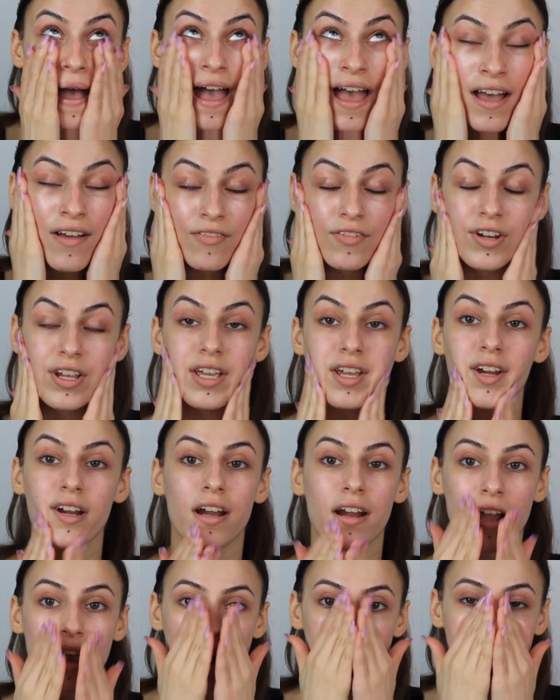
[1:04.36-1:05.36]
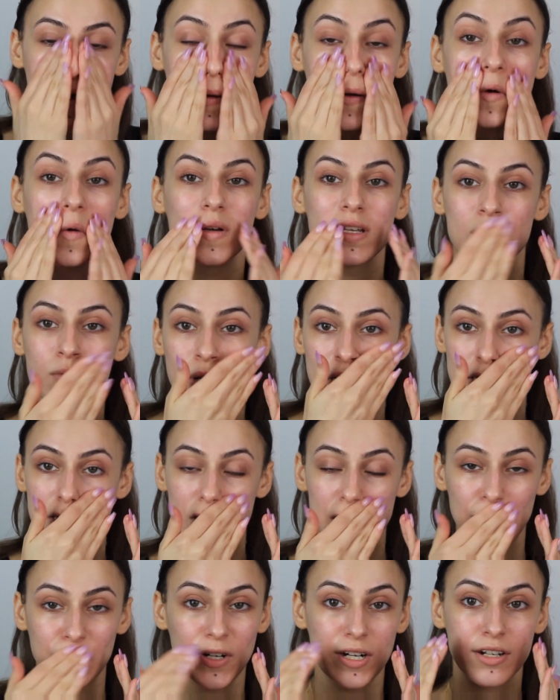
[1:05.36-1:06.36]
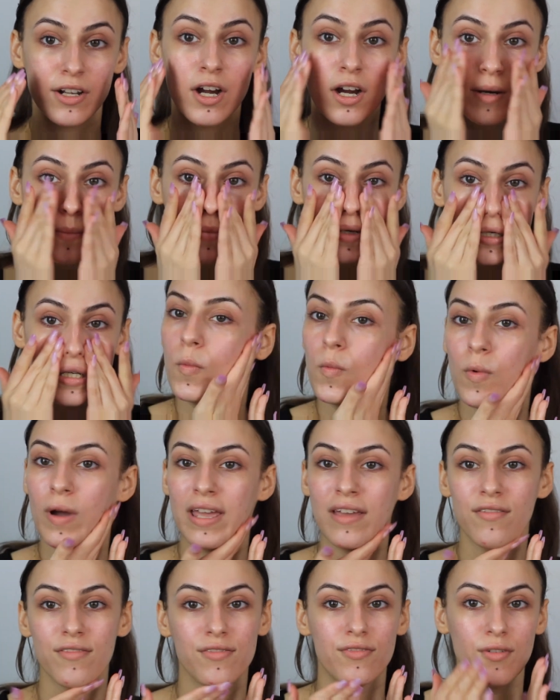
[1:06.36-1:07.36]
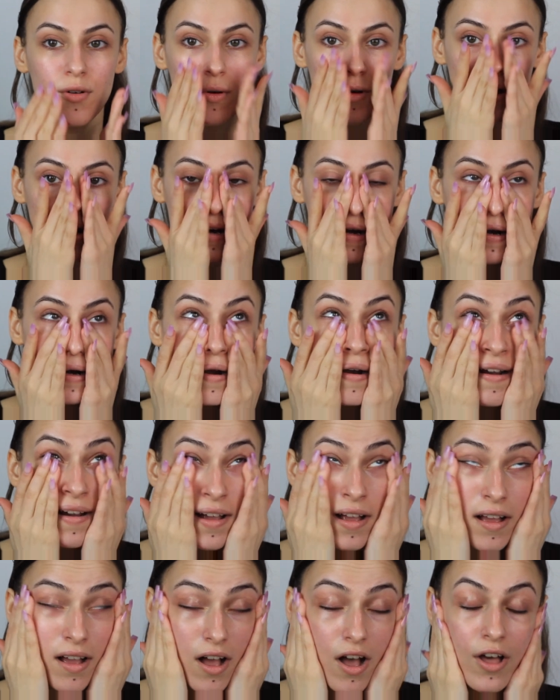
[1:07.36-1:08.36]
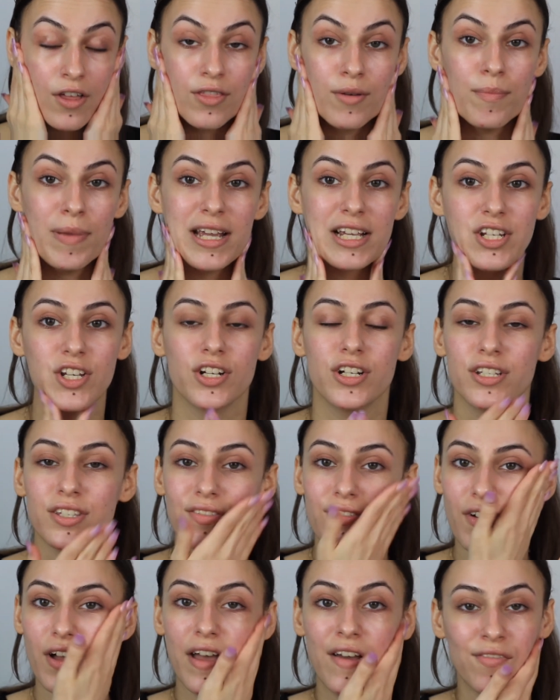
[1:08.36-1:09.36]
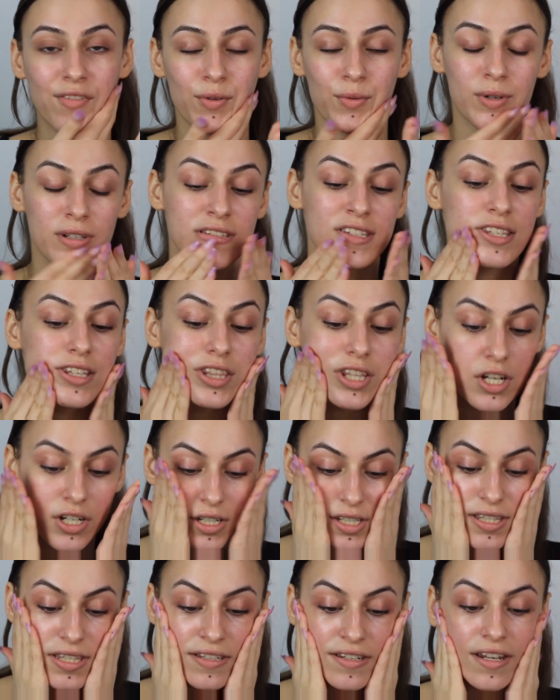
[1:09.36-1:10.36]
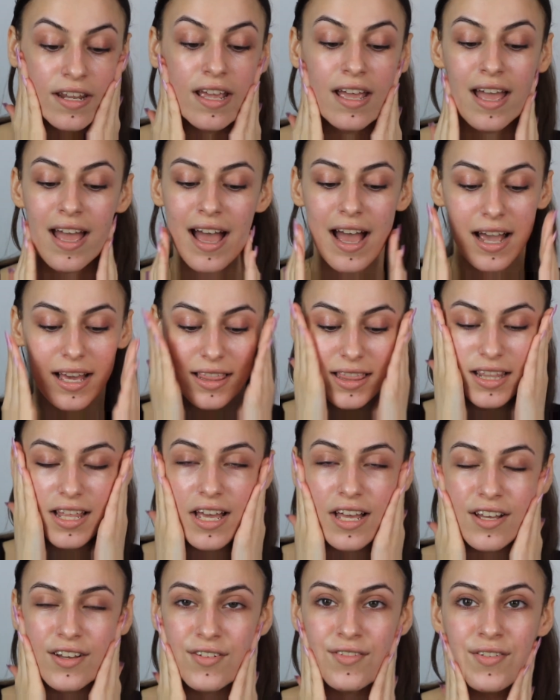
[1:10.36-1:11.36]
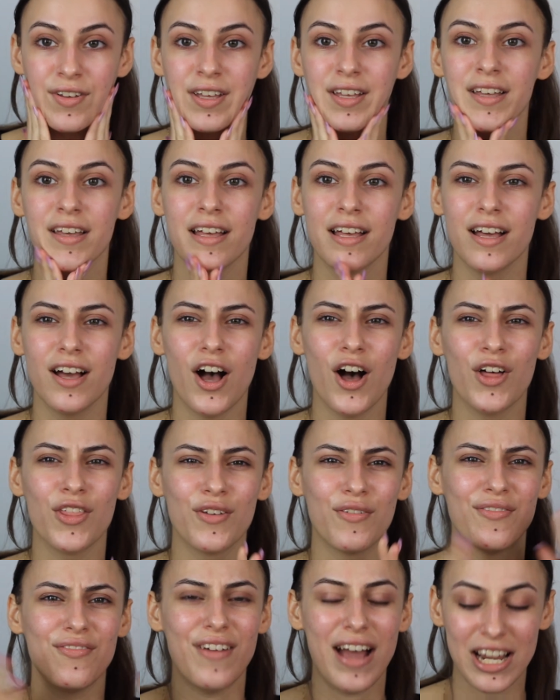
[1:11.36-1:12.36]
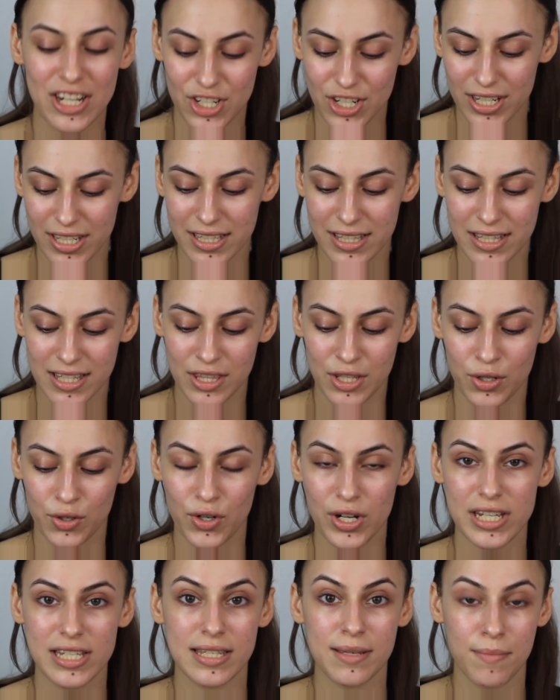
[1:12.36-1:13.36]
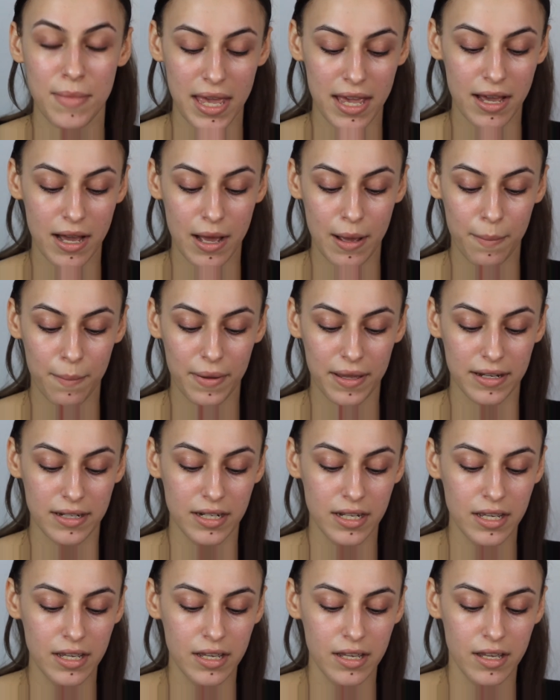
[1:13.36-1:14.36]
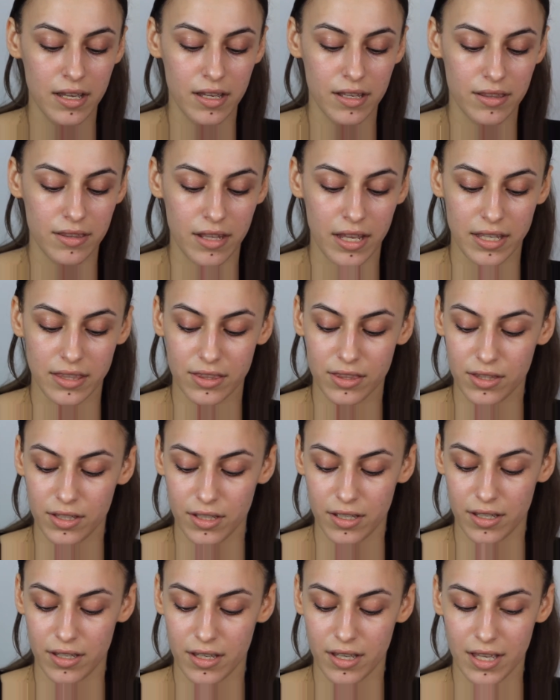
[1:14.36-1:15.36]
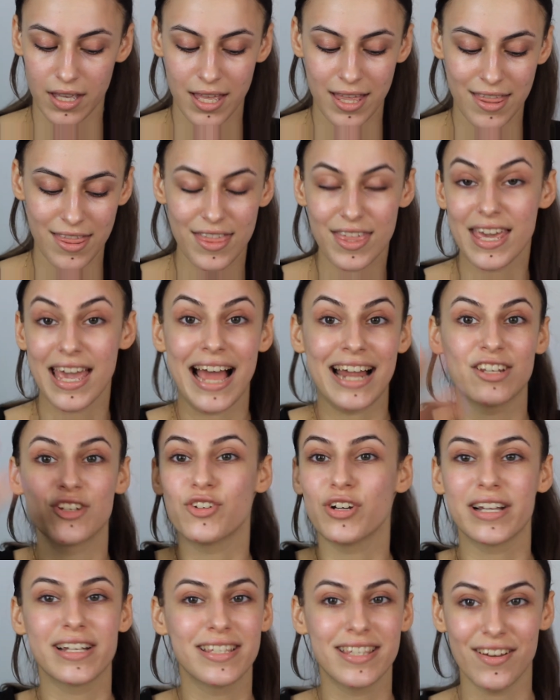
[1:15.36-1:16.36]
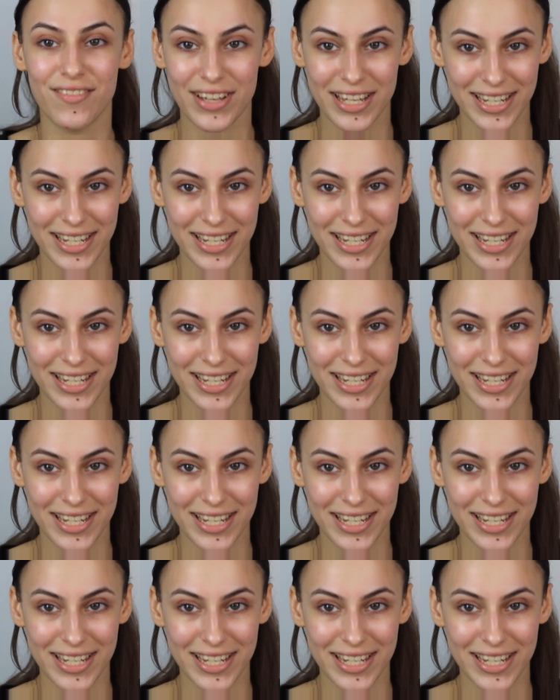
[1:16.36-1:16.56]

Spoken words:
Every year I always watch the red carpet, wait for all the pictures of everyone's looks, and I love all the fashions and the crazy makeup and like the theatrics of